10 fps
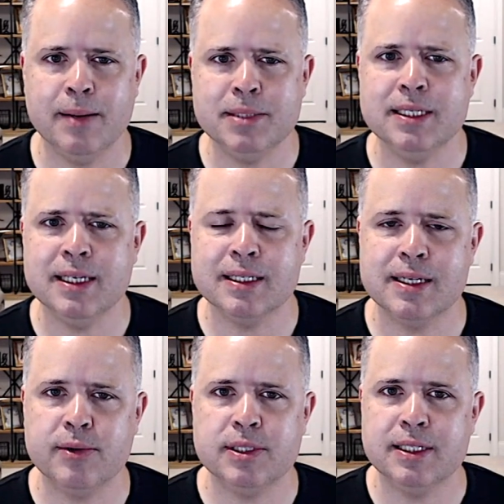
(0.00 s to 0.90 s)
I'm teaching a
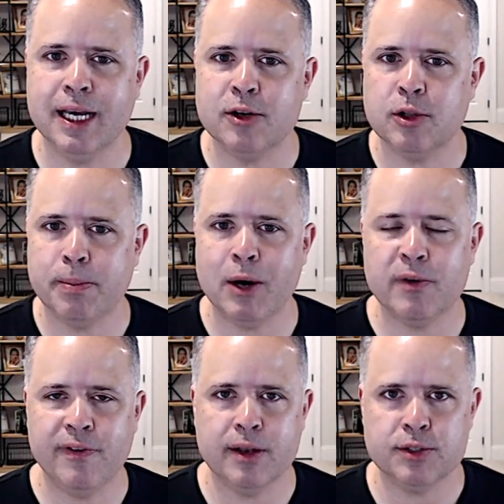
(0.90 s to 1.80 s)
series entitled The Power
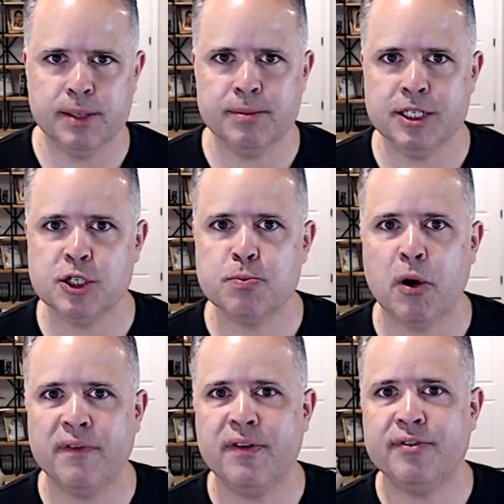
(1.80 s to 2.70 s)
Fellowship. This is
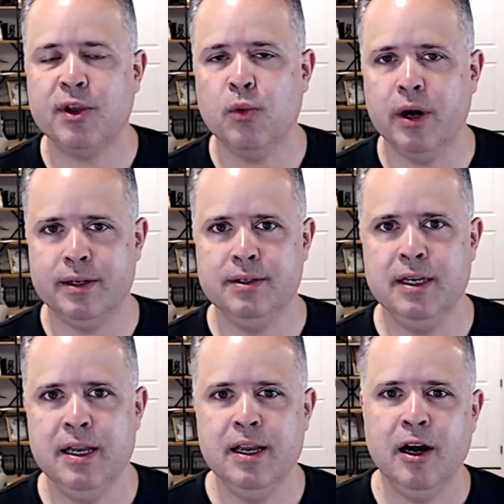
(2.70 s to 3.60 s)
part 51
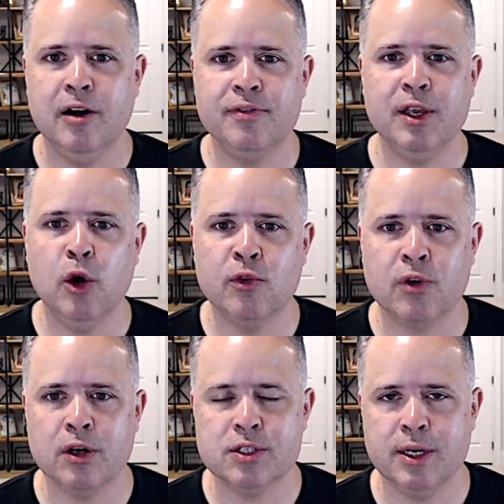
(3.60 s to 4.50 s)
of the
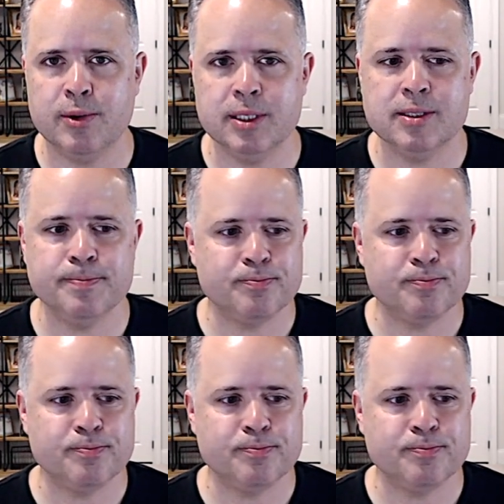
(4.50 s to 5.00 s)
overall series,